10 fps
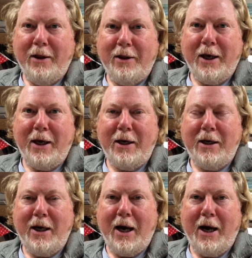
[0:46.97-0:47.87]

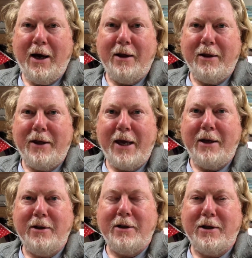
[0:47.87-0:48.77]
the
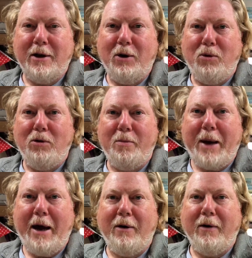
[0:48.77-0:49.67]
things all
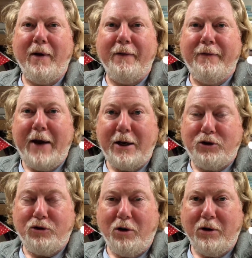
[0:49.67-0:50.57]
about
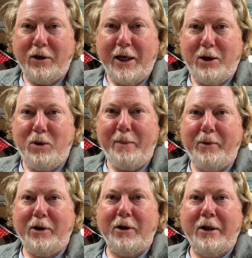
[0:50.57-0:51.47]
Victron
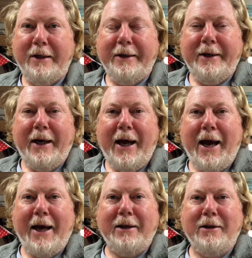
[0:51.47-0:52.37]
equipment.
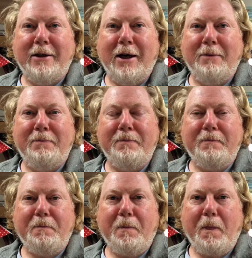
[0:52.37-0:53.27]
And
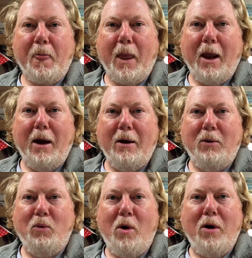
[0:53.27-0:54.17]

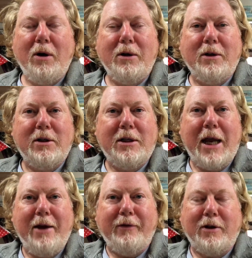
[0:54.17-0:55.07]
what
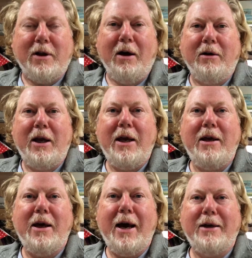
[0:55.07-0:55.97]
Steve has done,
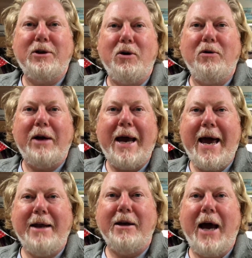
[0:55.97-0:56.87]
he has gone
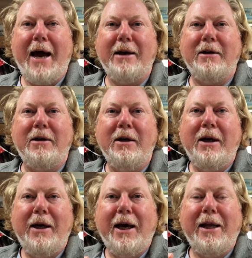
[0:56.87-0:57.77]
ahead and
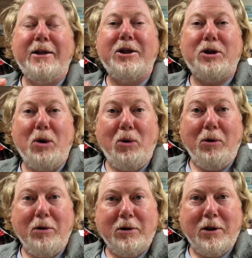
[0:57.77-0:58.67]

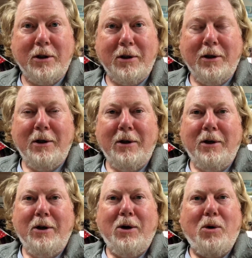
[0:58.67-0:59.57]
installed
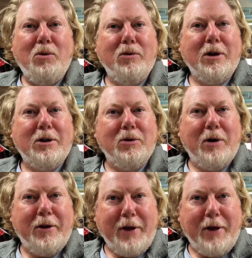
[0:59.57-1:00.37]
all the sort of